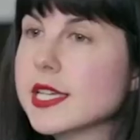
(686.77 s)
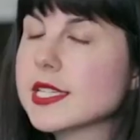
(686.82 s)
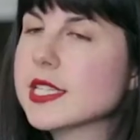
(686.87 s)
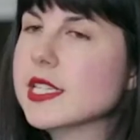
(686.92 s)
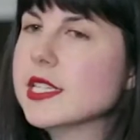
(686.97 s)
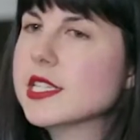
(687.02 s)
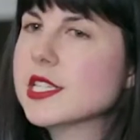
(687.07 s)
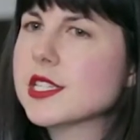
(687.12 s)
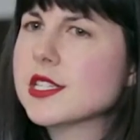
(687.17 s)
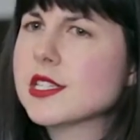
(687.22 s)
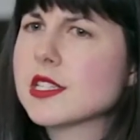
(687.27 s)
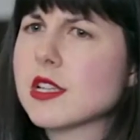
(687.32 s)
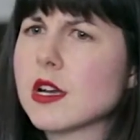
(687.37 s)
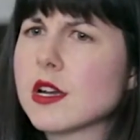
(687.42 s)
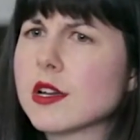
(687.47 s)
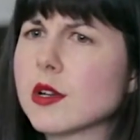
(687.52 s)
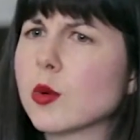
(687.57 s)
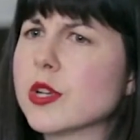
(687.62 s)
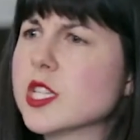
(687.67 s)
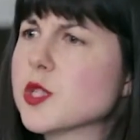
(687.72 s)
teachers
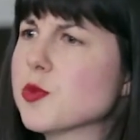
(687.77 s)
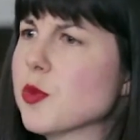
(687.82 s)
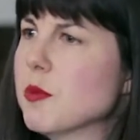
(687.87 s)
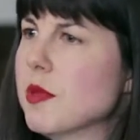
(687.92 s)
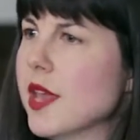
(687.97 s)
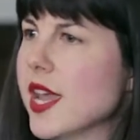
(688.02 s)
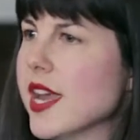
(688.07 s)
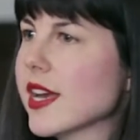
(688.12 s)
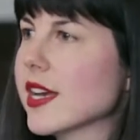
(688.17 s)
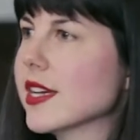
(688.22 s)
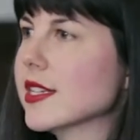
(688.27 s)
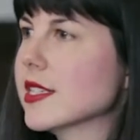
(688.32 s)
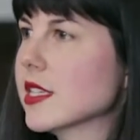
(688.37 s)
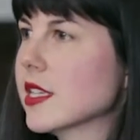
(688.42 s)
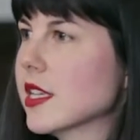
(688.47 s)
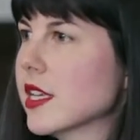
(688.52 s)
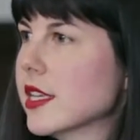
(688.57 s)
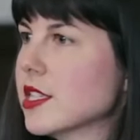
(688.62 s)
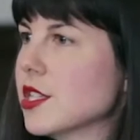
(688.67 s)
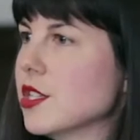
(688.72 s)
aren't always prepared
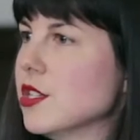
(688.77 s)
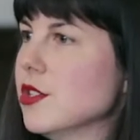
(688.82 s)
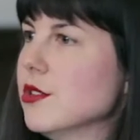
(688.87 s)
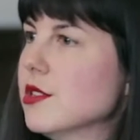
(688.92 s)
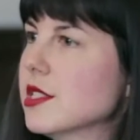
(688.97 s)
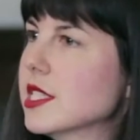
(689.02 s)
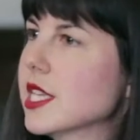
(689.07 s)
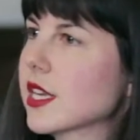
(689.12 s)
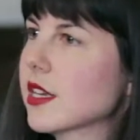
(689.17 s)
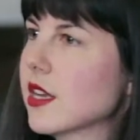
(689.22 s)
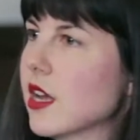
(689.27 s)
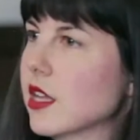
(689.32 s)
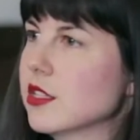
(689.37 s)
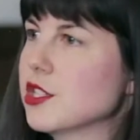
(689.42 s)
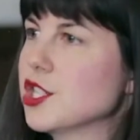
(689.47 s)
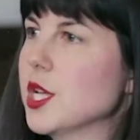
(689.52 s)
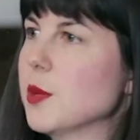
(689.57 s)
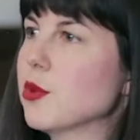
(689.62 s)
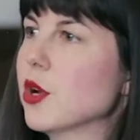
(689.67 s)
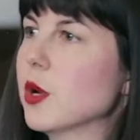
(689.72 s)
to use
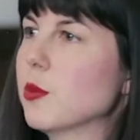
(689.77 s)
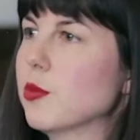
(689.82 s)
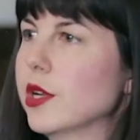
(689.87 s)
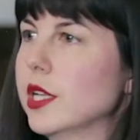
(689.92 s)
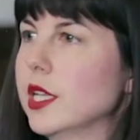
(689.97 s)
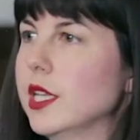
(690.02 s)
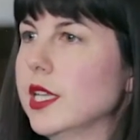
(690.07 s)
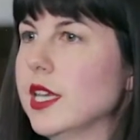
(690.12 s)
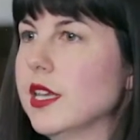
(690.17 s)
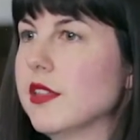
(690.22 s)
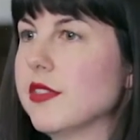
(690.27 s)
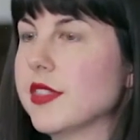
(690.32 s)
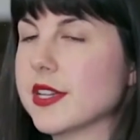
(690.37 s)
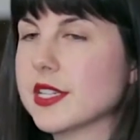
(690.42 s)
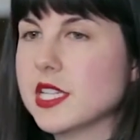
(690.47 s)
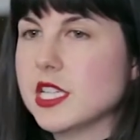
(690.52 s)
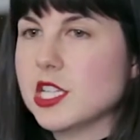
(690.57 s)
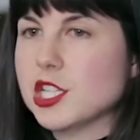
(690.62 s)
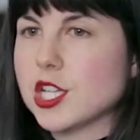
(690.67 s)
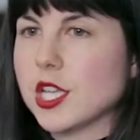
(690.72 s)
technology appropriately in their
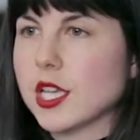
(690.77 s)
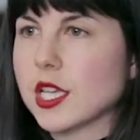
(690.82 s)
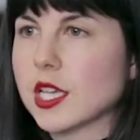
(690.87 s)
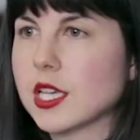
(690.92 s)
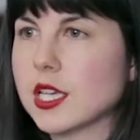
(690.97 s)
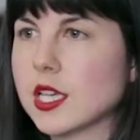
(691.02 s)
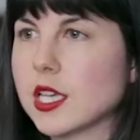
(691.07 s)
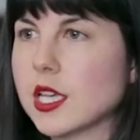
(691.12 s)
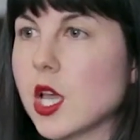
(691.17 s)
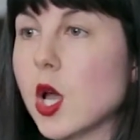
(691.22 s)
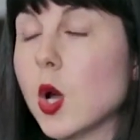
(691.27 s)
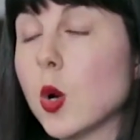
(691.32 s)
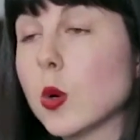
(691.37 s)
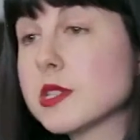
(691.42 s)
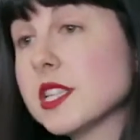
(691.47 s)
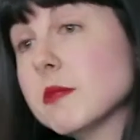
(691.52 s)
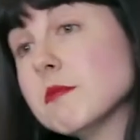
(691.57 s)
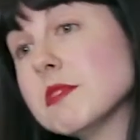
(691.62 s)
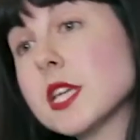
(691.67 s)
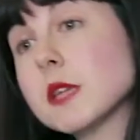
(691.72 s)
teaching. Or
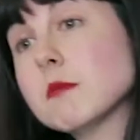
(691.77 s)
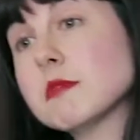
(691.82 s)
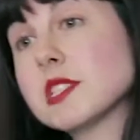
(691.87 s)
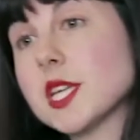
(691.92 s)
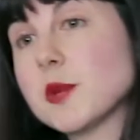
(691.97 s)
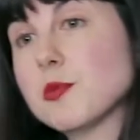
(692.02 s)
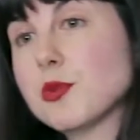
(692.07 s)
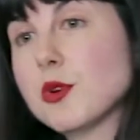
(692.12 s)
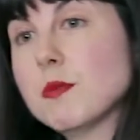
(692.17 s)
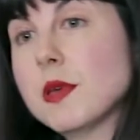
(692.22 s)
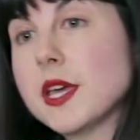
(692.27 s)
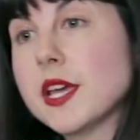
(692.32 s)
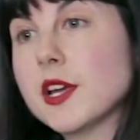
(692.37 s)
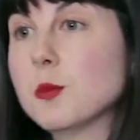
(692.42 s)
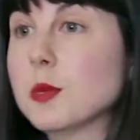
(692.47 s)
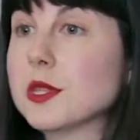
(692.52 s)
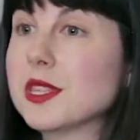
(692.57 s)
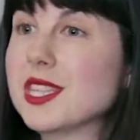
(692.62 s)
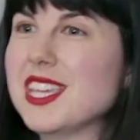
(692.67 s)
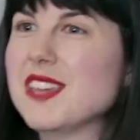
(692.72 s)
sometimes they're
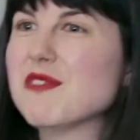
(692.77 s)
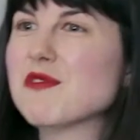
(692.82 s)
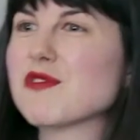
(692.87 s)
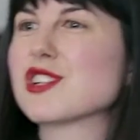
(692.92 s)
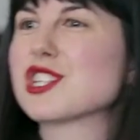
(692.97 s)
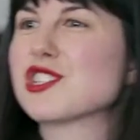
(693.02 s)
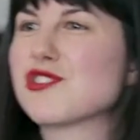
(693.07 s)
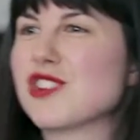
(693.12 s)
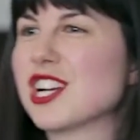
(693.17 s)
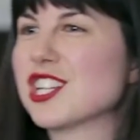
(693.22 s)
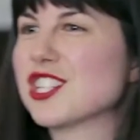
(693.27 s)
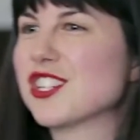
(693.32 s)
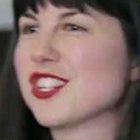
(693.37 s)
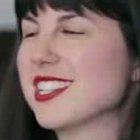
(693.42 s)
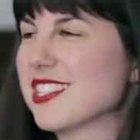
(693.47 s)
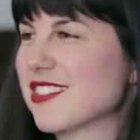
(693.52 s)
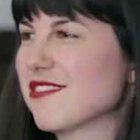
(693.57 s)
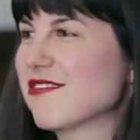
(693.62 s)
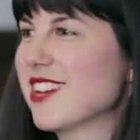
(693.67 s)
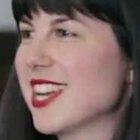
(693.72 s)
prepared, but the infrastructure
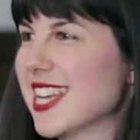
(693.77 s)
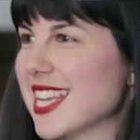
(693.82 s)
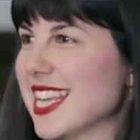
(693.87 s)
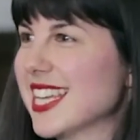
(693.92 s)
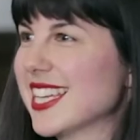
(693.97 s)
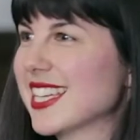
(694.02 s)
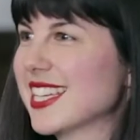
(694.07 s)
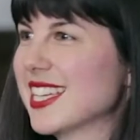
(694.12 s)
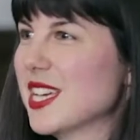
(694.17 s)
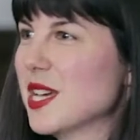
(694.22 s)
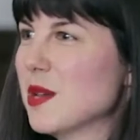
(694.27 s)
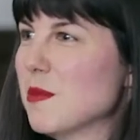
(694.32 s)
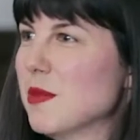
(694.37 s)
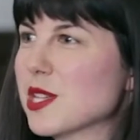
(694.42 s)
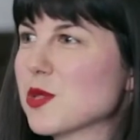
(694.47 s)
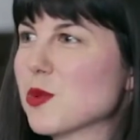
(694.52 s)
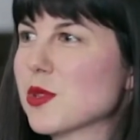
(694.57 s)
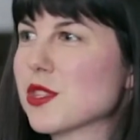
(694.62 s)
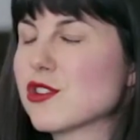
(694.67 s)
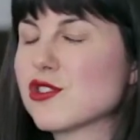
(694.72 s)
isn't ready,
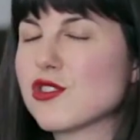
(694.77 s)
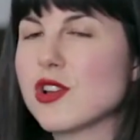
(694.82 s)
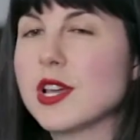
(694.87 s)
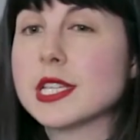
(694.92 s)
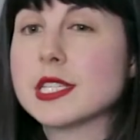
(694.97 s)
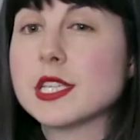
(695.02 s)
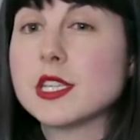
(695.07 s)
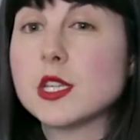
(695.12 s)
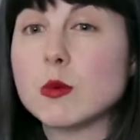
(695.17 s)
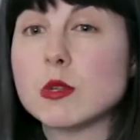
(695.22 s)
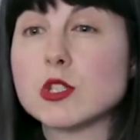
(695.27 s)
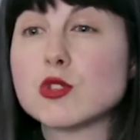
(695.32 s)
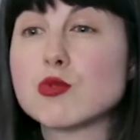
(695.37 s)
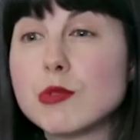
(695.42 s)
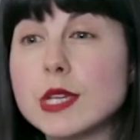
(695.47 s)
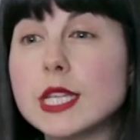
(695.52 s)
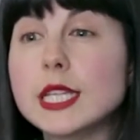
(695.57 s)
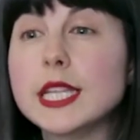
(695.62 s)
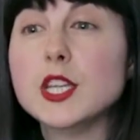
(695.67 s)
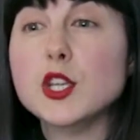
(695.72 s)
because what they're trying to do is
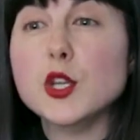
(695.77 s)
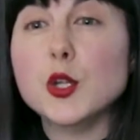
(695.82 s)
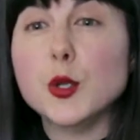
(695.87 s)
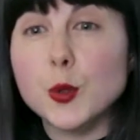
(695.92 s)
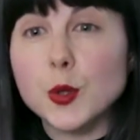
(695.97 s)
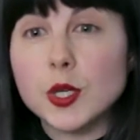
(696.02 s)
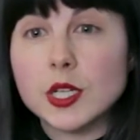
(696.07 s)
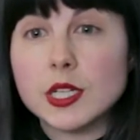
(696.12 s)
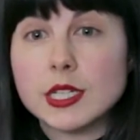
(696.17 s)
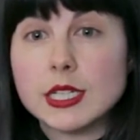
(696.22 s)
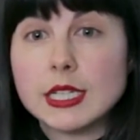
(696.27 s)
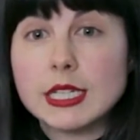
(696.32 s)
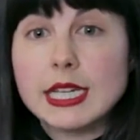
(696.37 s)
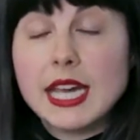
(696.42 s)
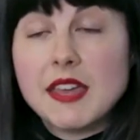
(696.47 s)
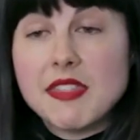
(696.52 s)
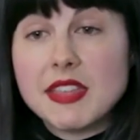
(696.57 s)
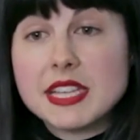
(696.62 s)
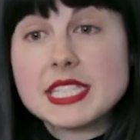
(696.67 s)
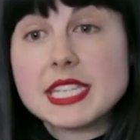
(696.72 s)
really new.
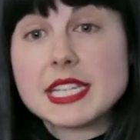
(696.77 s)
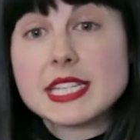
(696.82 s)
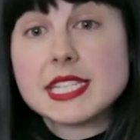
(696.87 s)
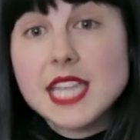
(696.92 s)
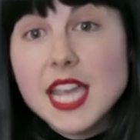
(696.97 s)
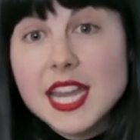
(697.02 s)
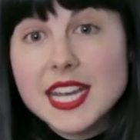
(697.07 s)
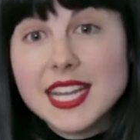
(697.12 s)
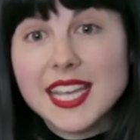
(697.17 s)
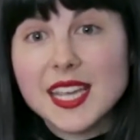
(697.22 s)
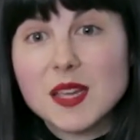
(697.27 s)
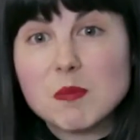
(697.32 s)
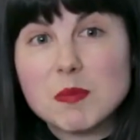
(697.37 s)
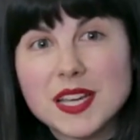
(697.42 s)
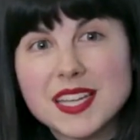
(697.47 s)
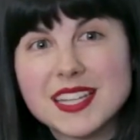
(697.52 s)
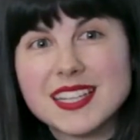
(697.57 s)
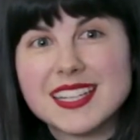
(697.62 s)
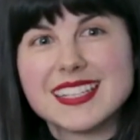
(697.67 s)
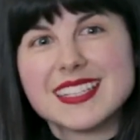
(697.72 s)
And that's exciting,
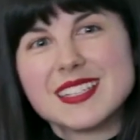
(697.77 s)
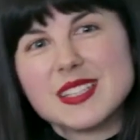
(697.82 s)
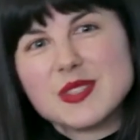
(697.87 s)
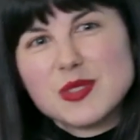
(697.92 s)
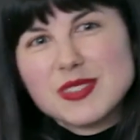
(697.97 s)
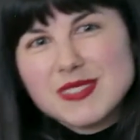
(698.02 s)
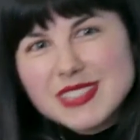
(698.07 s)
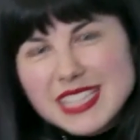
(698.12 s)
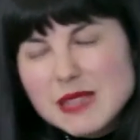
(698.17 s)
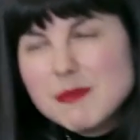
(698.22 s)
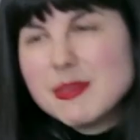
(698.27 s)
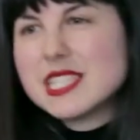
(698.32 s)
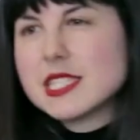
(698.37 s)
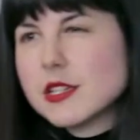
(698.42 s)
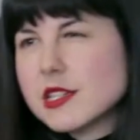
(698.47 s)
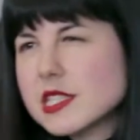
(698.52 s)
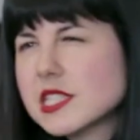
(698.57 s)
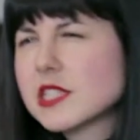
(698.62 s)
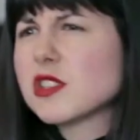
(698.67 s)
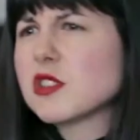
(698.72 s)
but it means
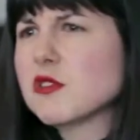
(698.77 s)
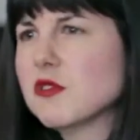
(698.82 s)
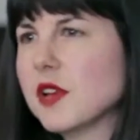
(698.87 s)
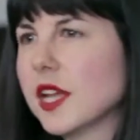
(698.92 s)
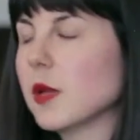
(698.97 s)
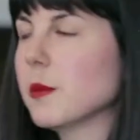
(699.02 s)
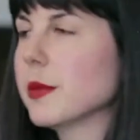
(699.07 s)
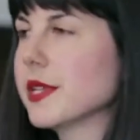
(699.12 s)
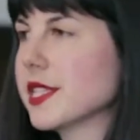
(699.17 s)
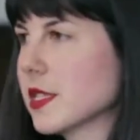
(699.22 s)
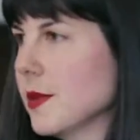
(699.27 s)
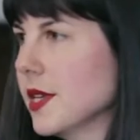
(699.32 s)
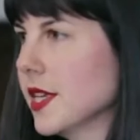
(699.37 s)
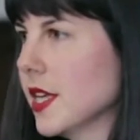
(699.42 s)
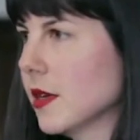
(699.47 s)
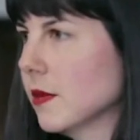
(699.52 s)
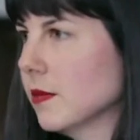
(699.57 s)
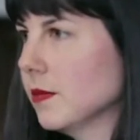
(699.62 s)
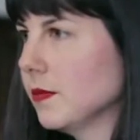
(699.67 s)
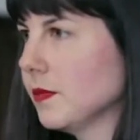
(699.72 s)
there's still development to be
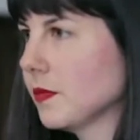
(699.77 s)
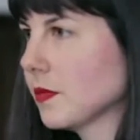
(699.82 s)
done.